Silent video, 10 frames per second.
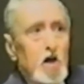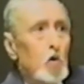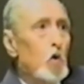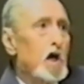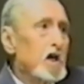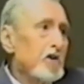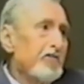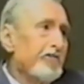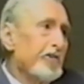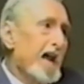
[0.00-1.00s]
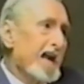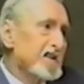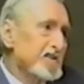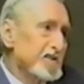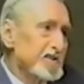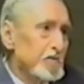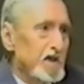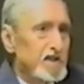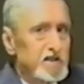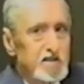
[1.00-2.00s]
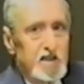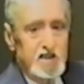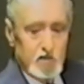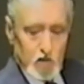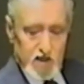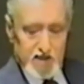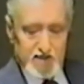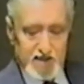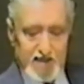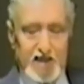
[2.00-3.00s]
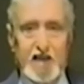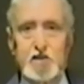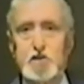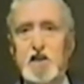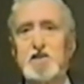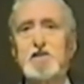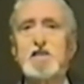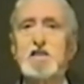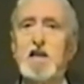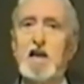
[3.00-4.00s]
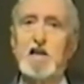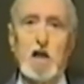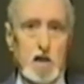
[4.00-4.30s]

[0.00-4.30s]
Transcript: What are fractals? What is this? What is that? I don't understand.